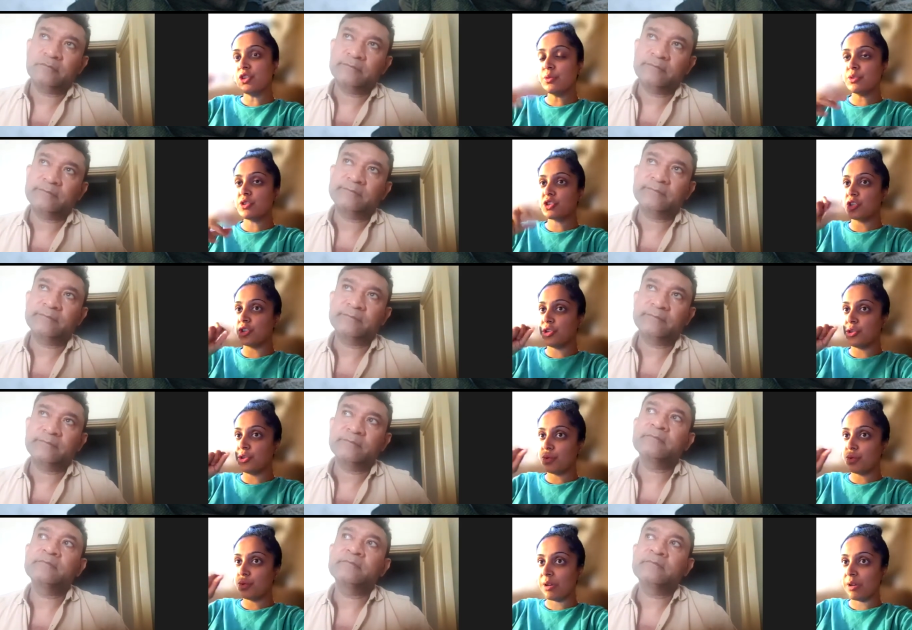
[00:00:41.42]
Speaker 1: ensure
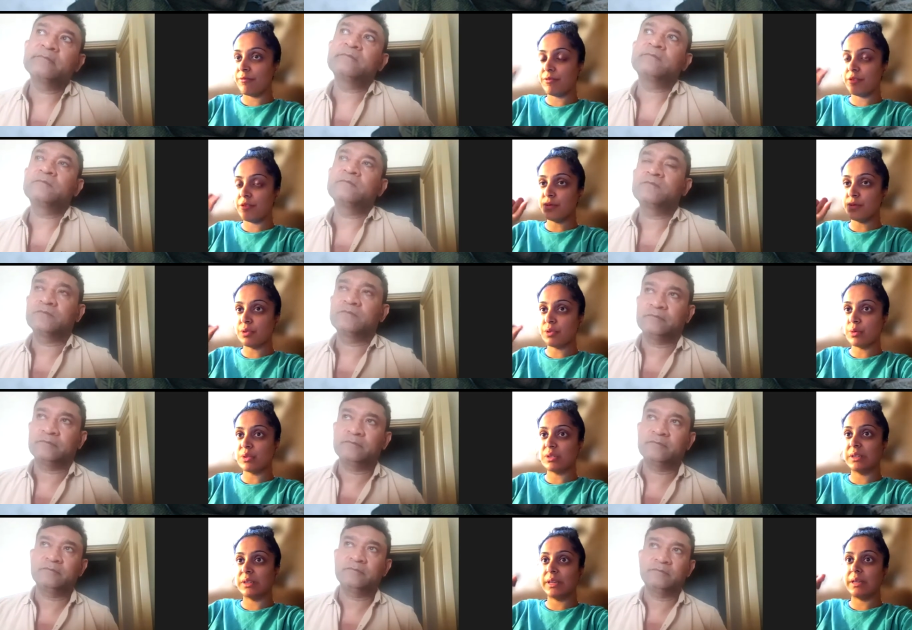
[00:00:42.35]
you infuse
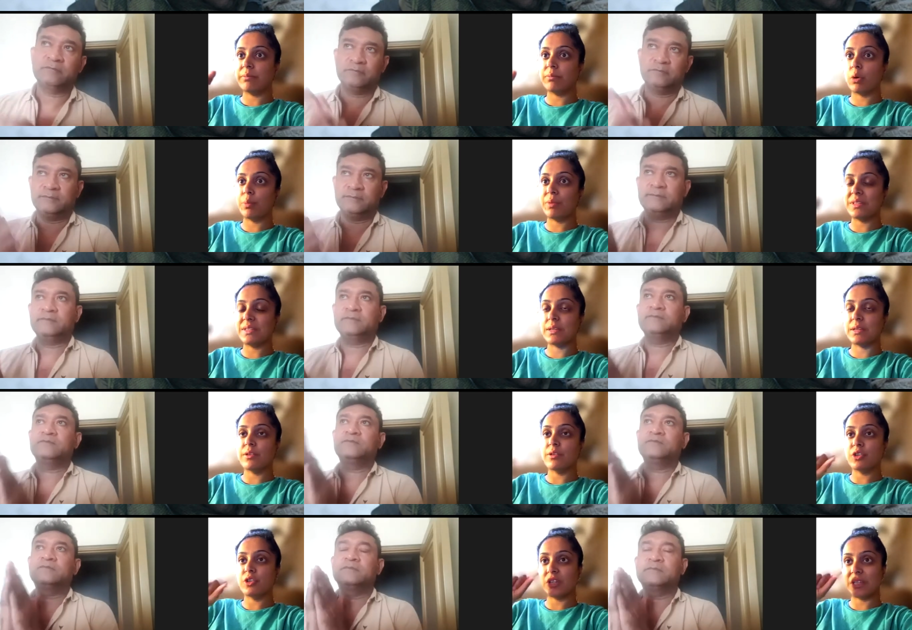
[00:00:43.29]
those light moments in
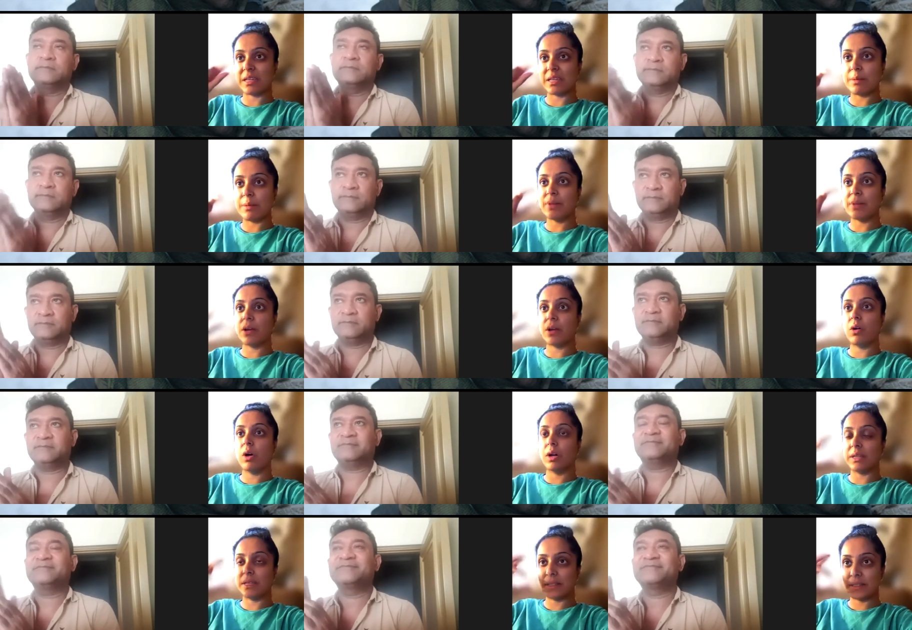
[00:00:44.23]
there to keep that
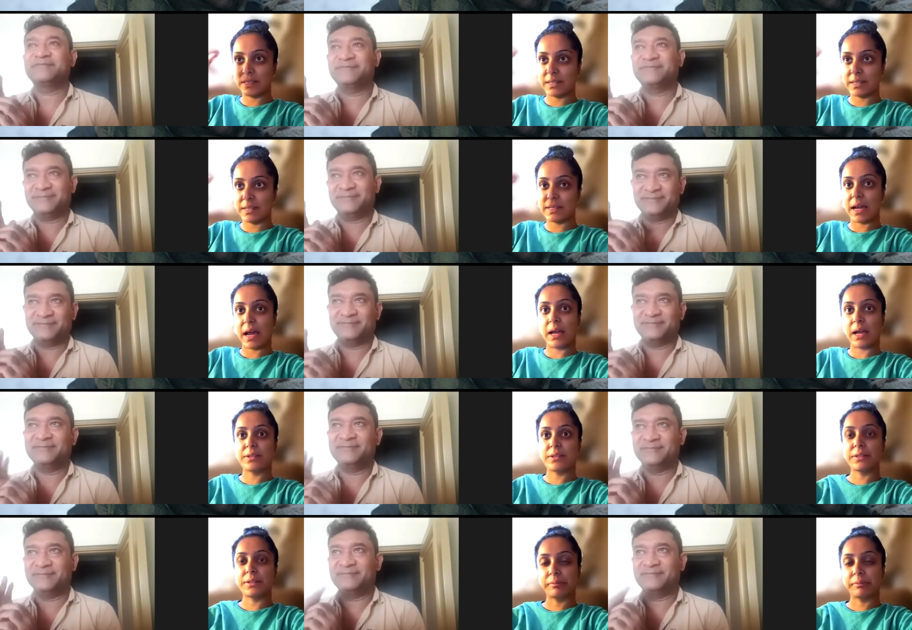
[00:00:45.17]
audience
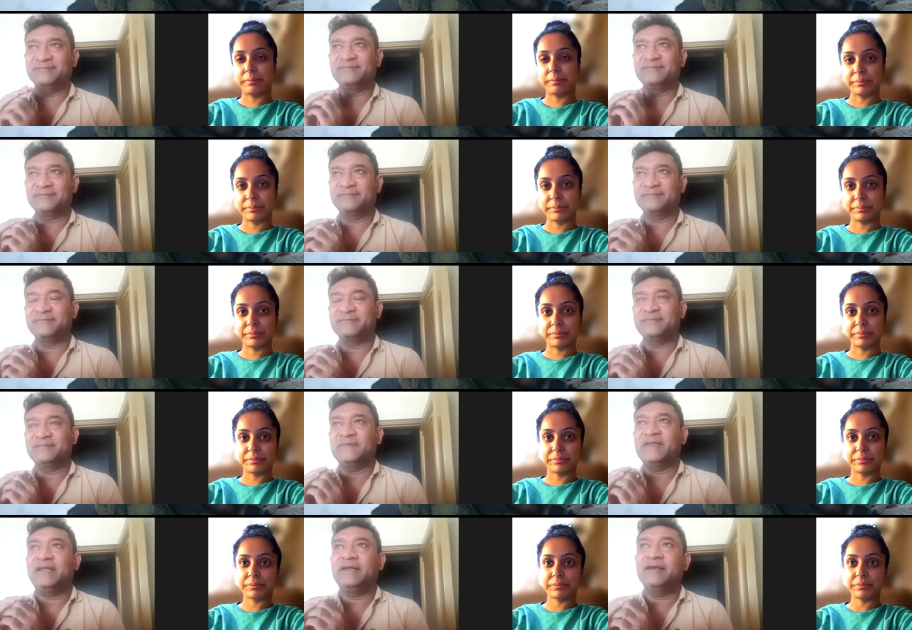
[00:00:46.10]
intact
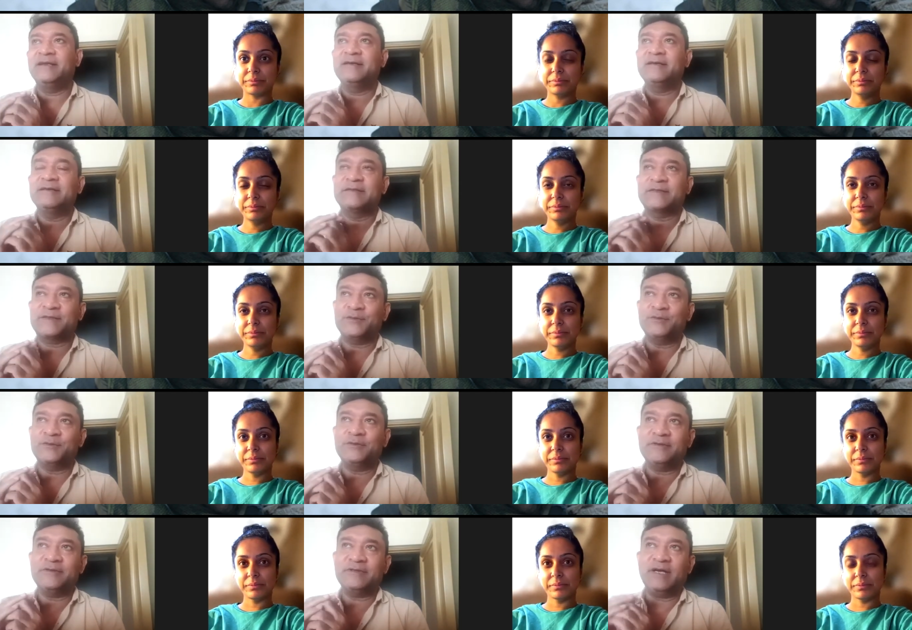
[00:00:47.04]

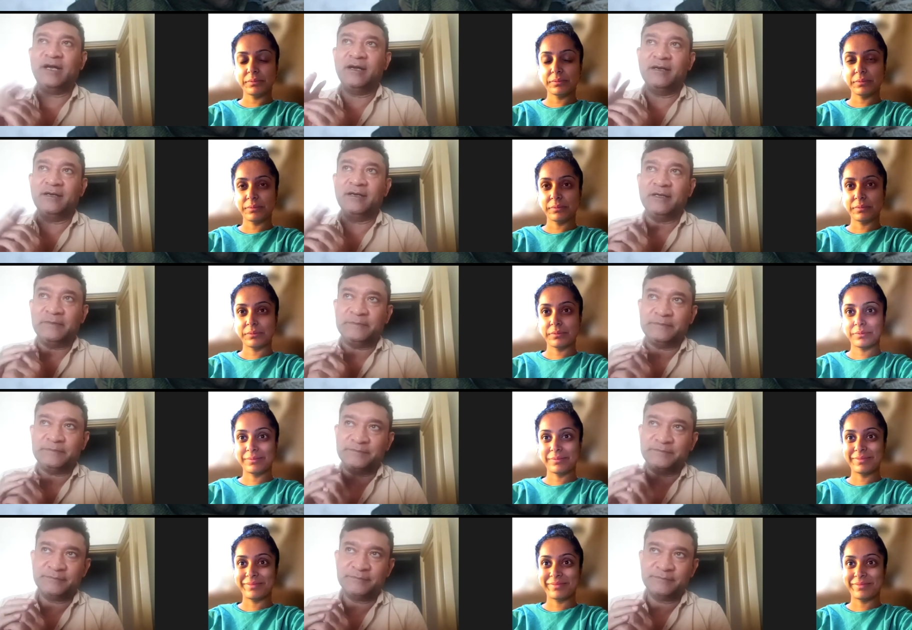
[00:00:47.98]
Speaker 2: so
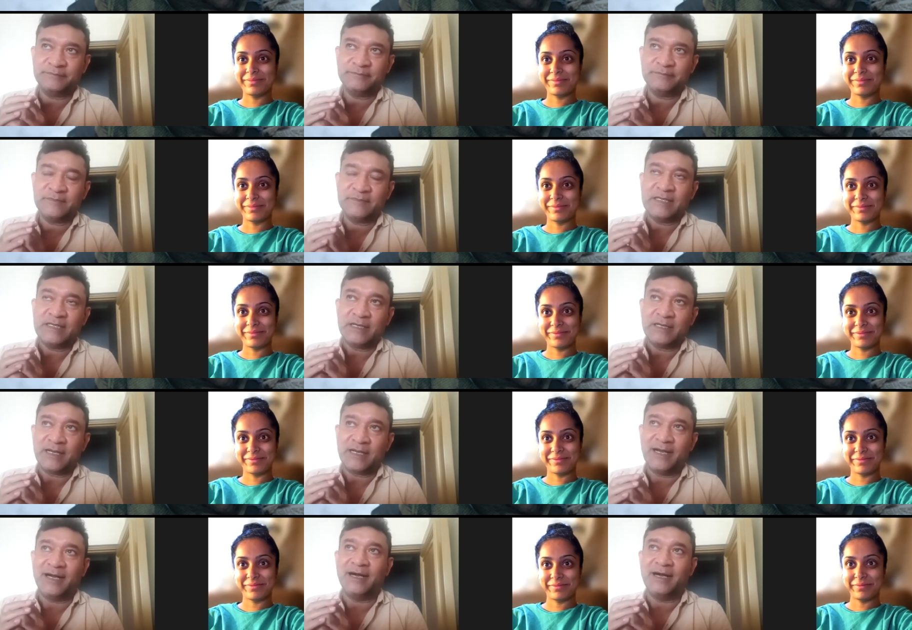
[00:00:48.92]
um,
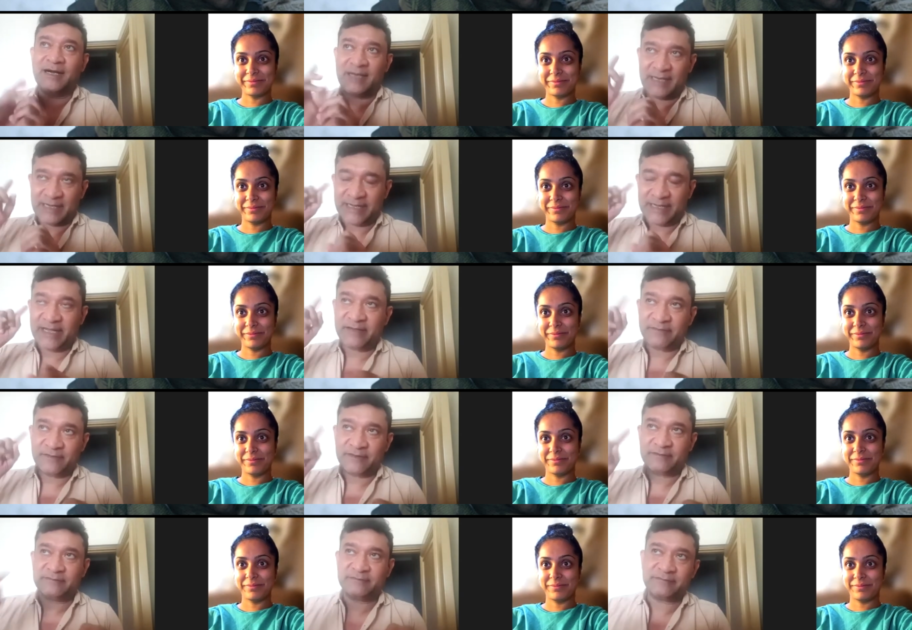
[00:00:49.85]
i have
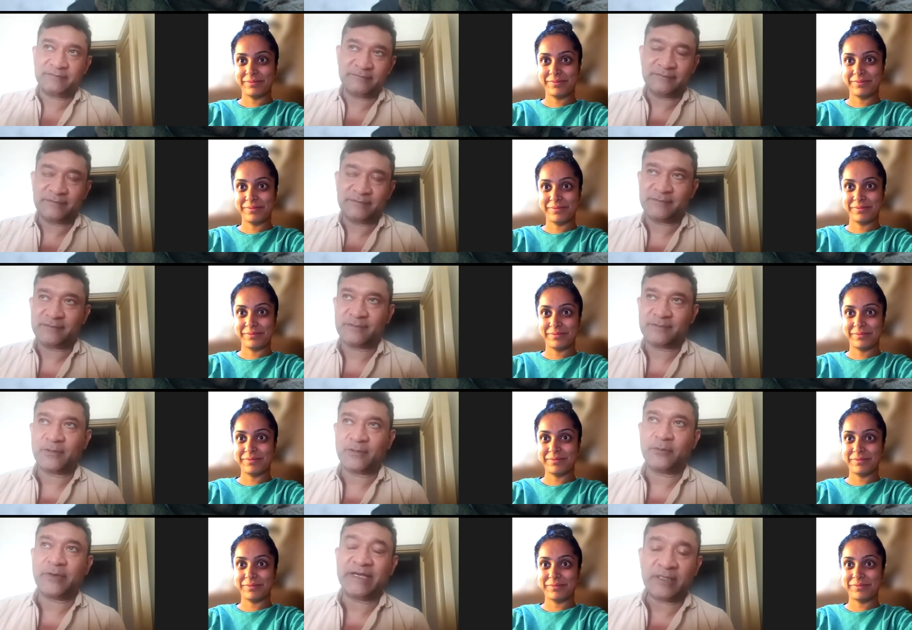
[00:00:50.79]
a,
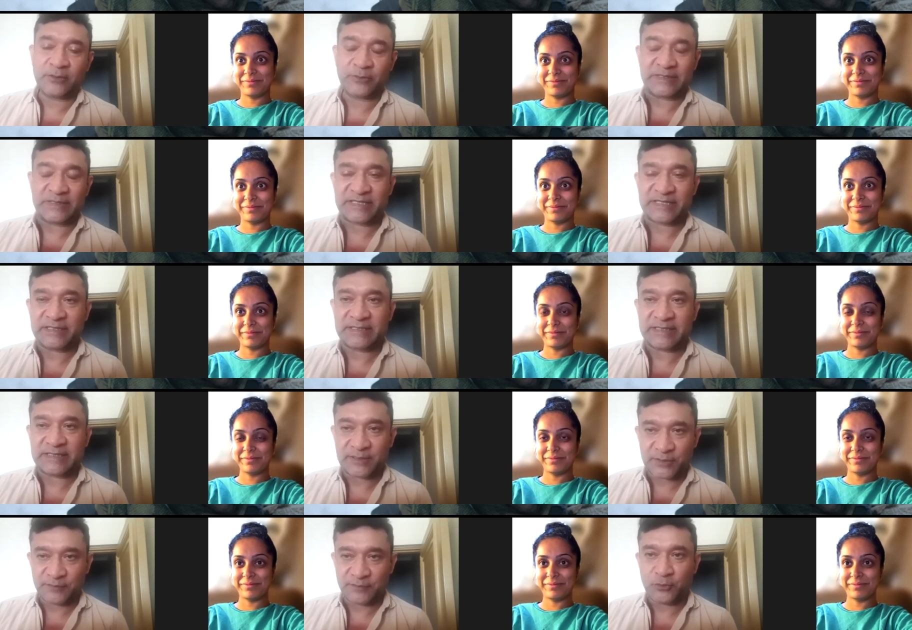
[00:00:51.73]
quite a twisted
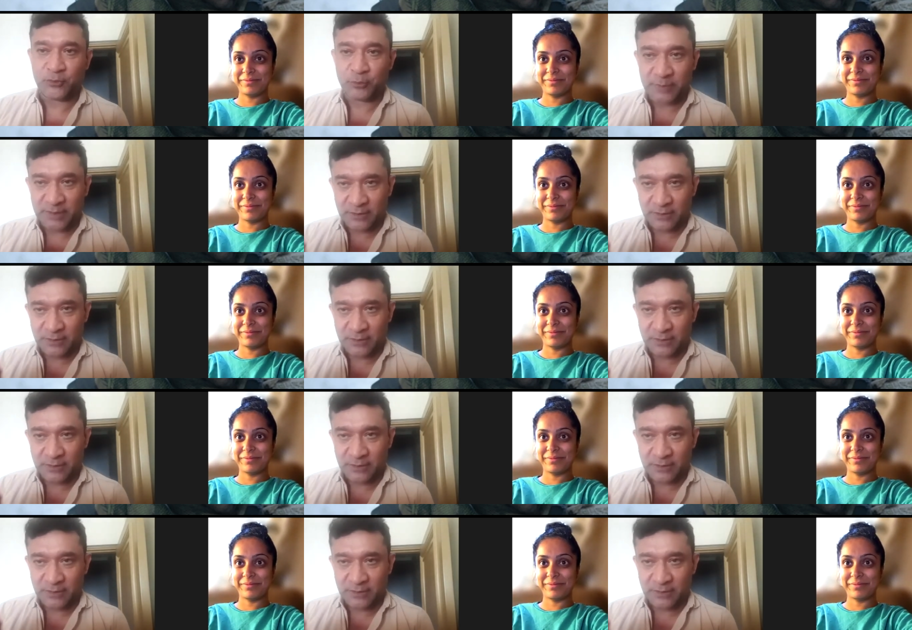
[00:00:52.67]
sense of humor